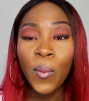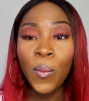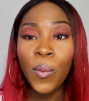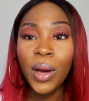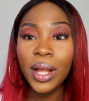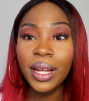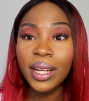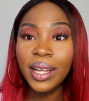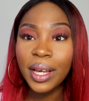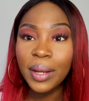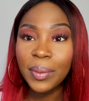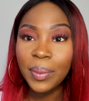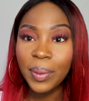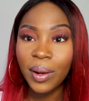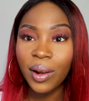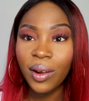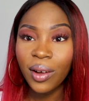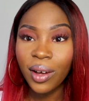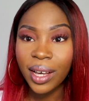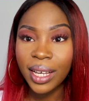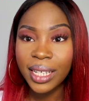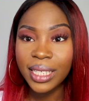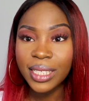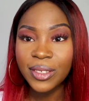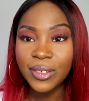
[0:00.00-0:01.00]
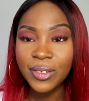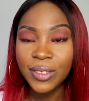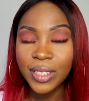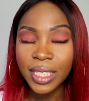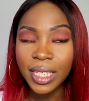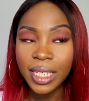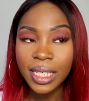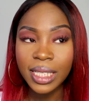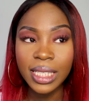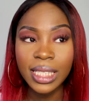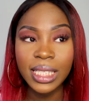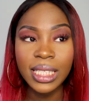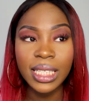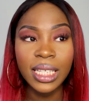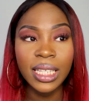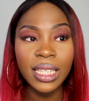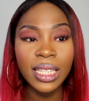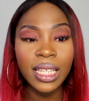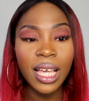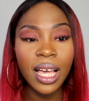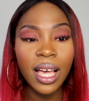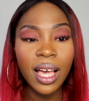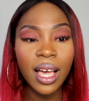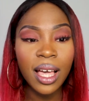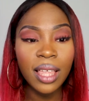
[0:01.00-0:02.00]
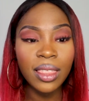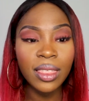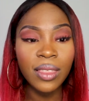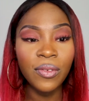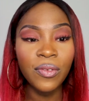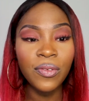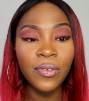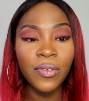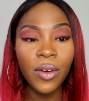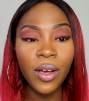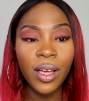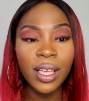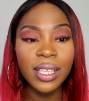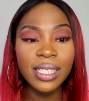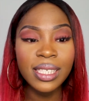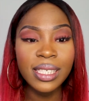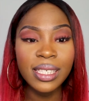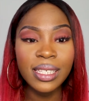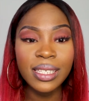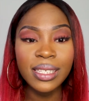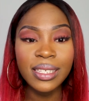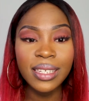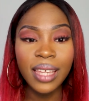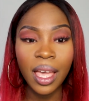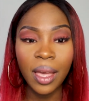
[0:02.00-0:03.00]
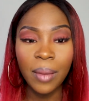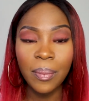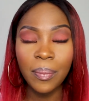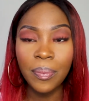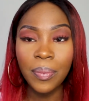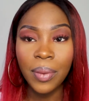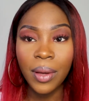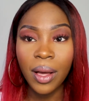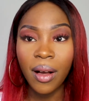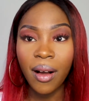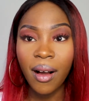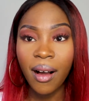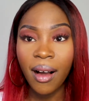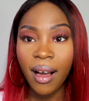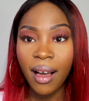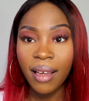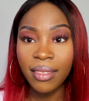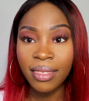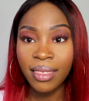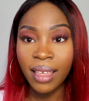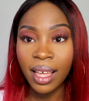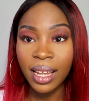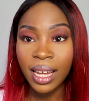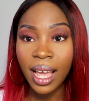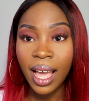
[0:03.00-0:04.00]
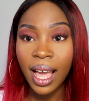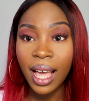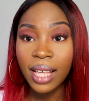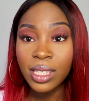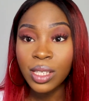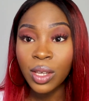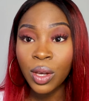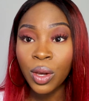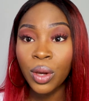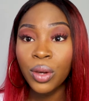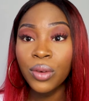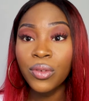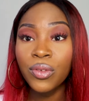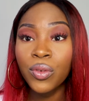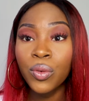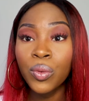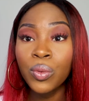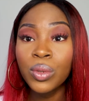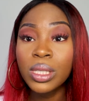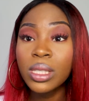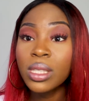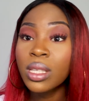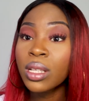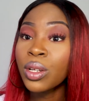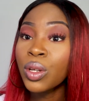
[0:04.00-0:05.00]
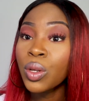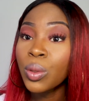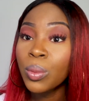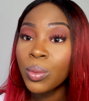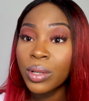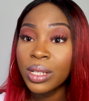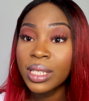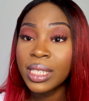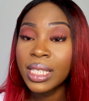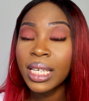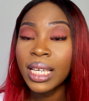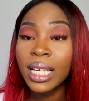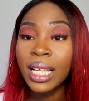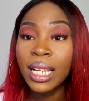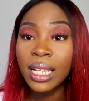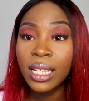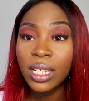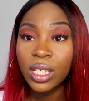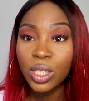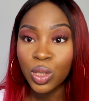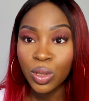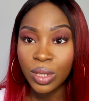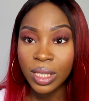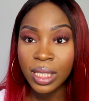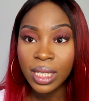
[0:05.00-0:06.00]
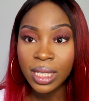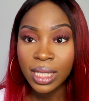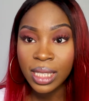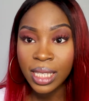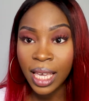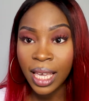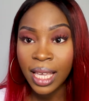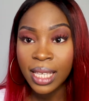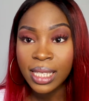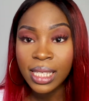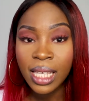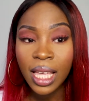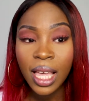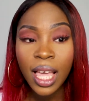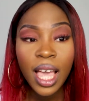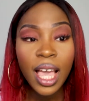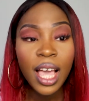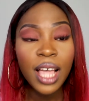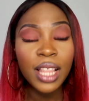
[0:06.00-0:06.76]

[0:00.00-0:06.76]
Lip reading: When I applied for nursing, the first step that I had to go through was the numeracy and literacy test.